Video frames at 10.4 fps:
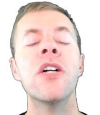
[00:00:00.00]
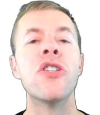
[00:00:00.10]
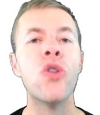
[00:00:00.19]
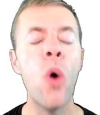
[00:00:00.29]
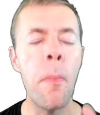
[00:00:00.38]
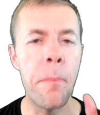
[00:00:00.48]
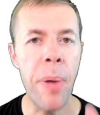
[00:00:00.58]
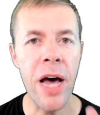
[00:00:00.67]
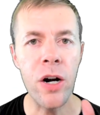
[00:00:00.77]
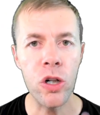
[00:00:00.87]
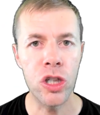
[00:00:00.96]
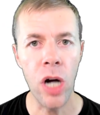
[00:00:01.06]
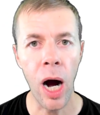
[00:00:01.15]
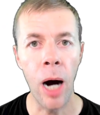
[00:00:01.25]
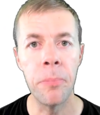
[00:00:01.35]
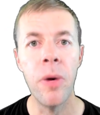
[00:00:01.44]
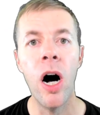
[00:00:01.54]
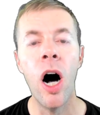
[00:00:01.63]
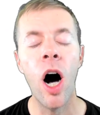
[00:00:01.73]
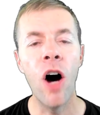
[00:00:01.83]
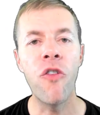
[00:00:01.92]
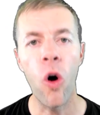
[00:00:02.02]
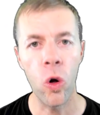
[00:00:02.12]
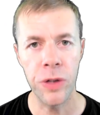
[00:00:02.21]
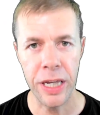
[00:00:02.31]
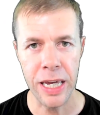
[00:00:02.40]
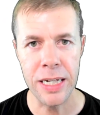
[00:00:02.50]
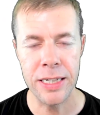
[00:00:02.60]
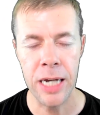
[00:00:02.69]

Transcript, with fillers: to do a better job of holding in